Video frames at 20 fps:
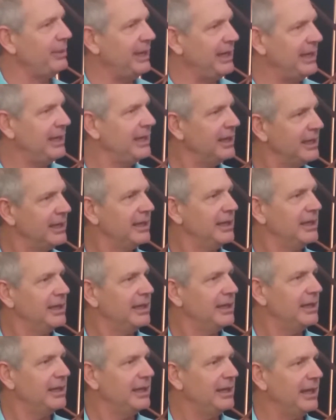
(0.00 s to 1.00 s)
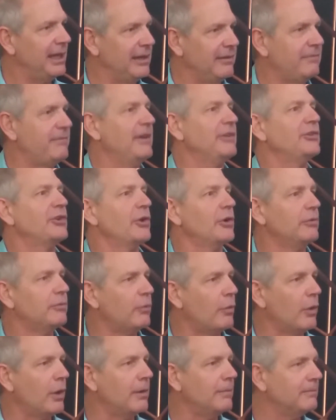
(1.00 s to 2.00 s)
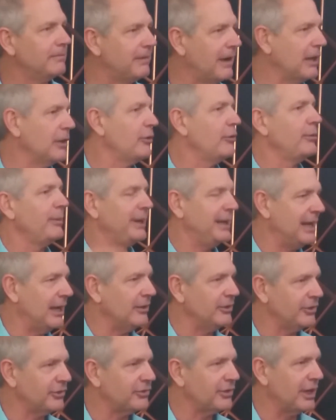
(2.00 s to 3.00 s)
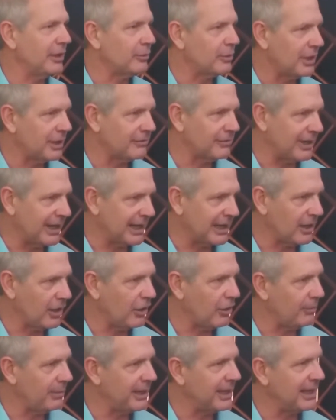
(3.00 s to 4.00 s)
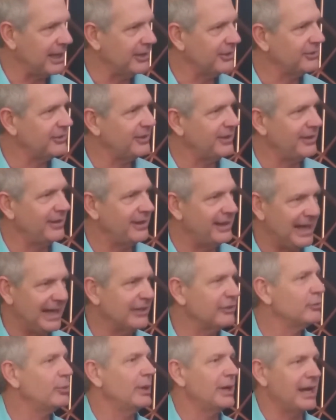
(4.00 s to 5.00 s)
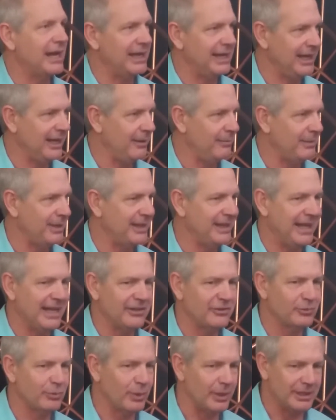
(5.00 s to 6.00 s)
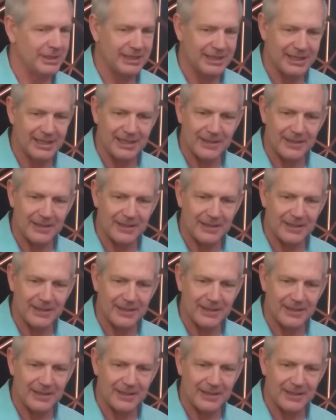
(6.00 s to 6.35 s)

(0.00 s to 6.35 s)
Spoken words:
be in physical form following me down the street wherever I go, because that's what I am, and that's what